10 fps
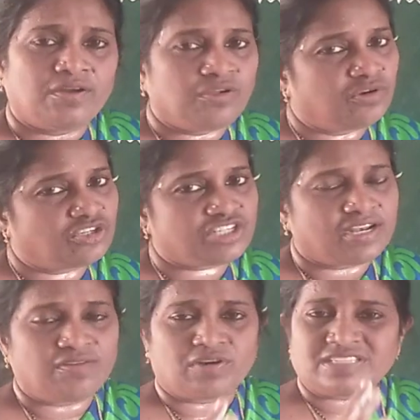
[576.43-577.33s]
you know
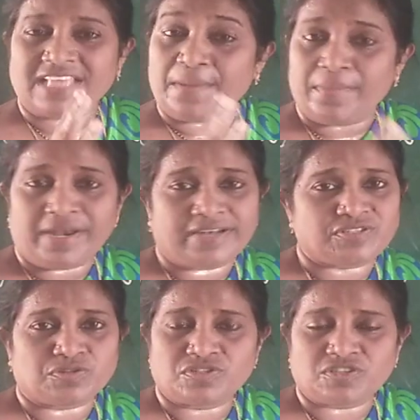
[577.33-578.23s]
children, what is the immediate
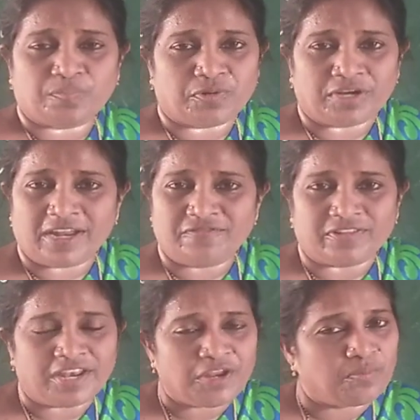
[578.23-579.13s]
source of protein for
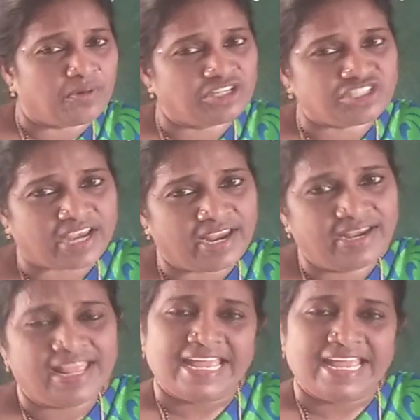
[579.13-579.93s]
the newborn child?